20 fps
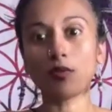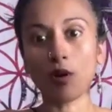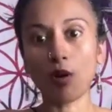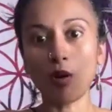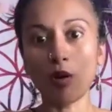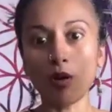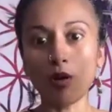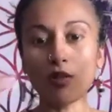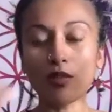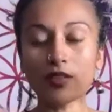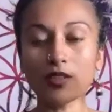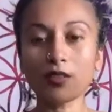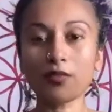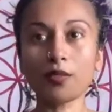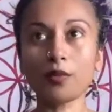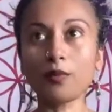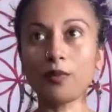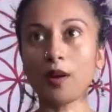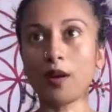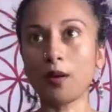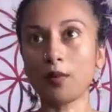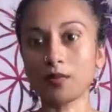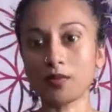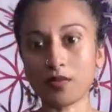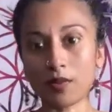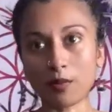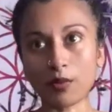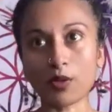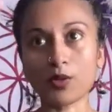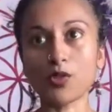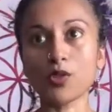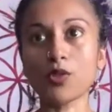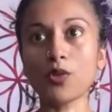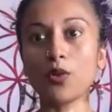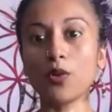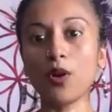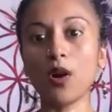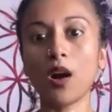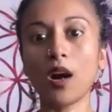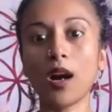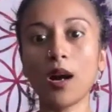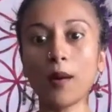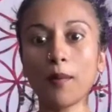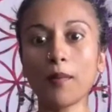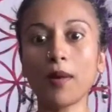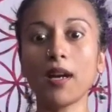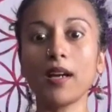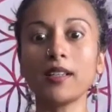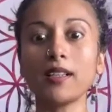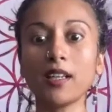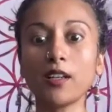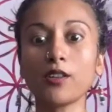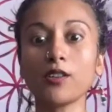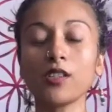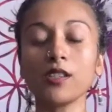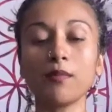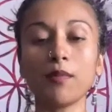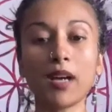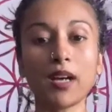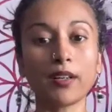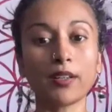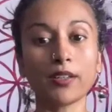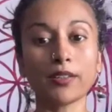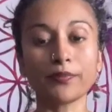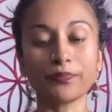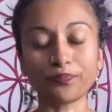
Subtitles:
all the different realms from your soul, heart, mind, energy, matter.